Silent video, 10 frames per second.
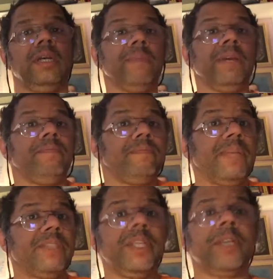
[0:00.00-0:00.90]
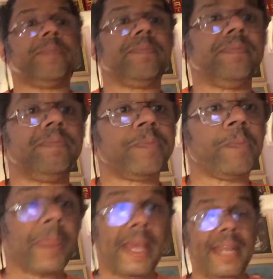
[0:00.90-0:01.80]
And that's it.
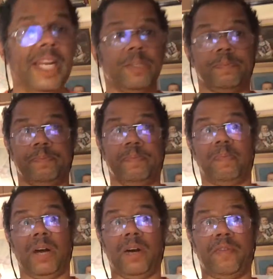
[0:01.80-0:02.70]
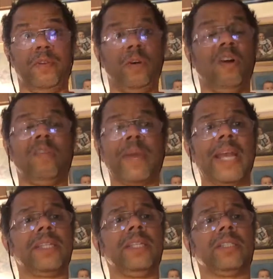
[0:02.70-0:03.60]
And that is part 4 of
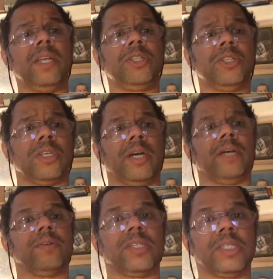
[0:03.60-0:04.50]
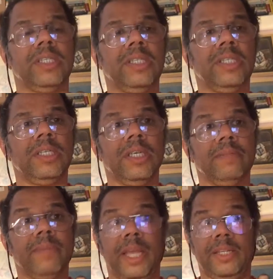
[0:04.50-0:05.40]
painting dungeon tiles.
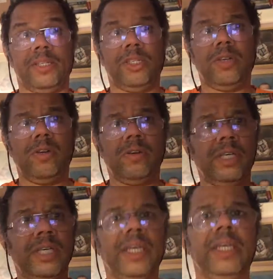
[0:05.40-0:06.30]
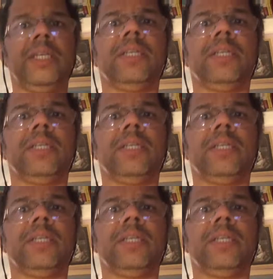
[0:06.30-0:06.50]
Enjoy!